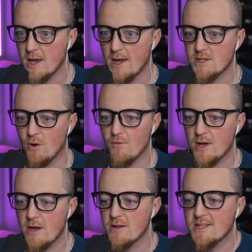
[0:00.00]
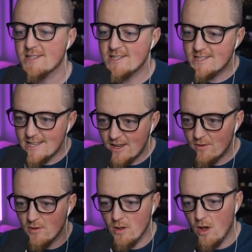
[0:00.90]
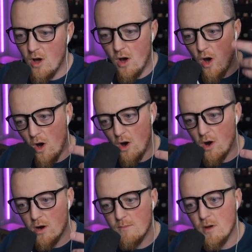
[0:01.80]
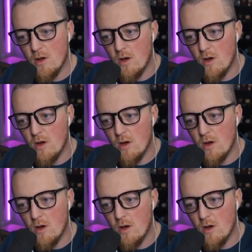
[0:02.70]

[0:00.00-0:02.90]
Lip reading: It's over here. It's a single arm